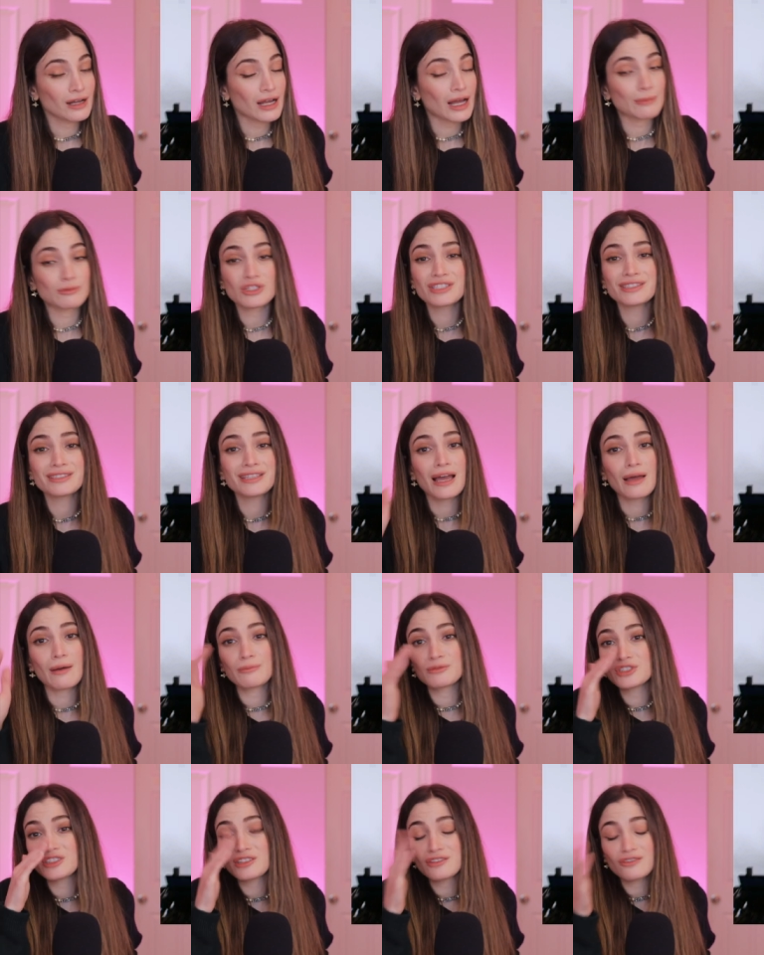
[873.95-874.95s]
I'm just
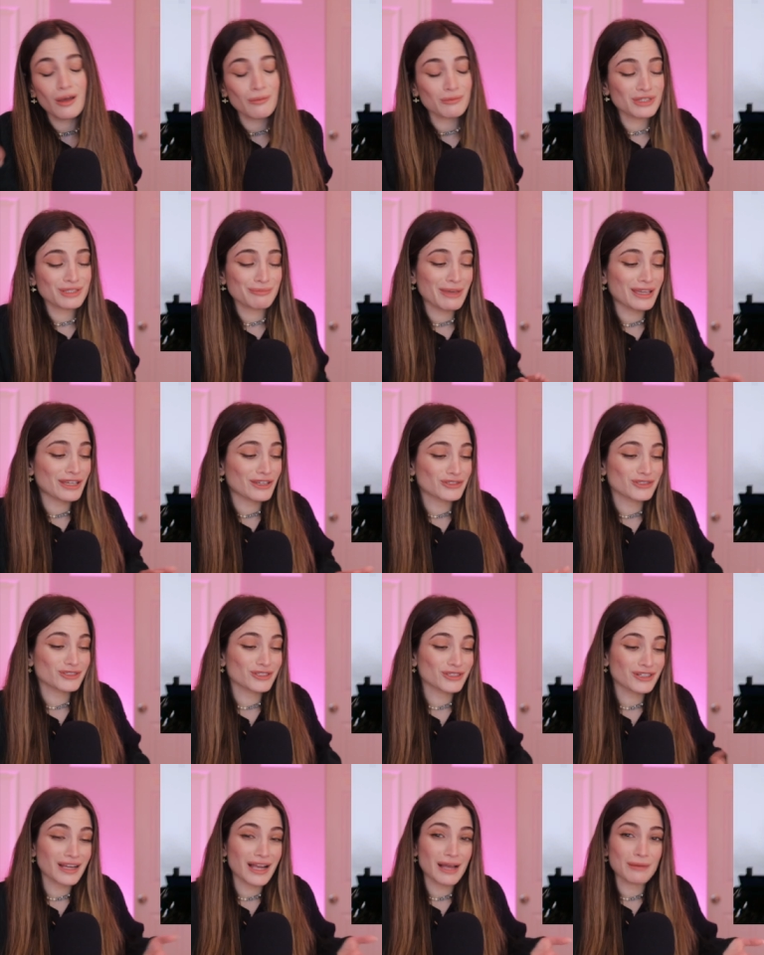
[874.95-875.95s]
I'm just no, I'm just making
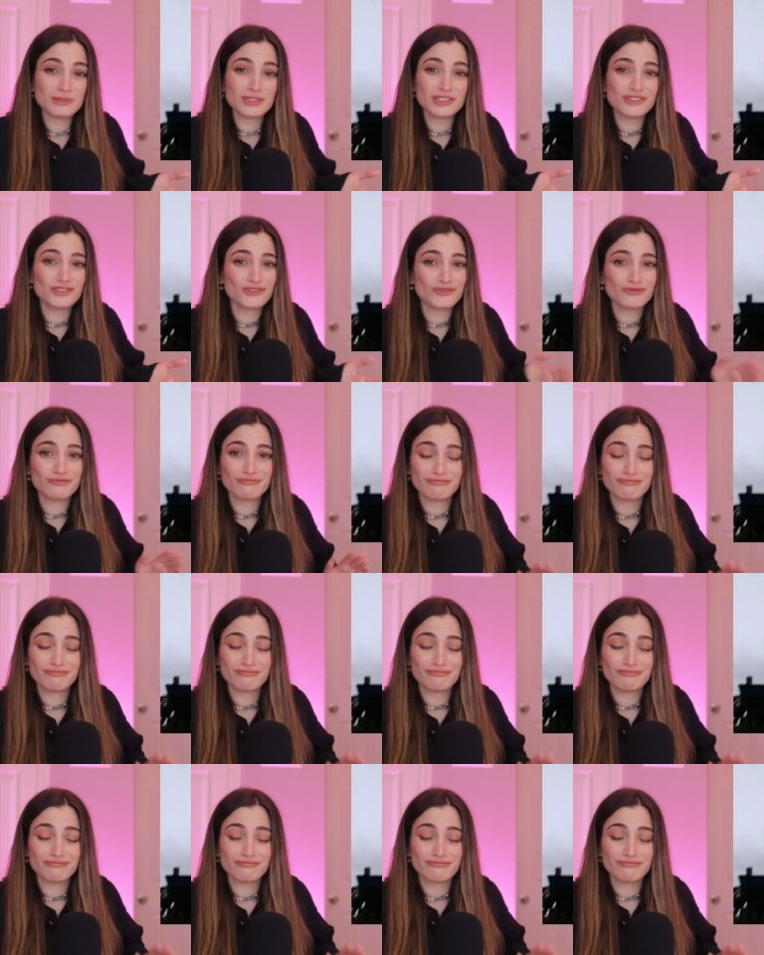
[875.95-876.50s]
sure. I'm just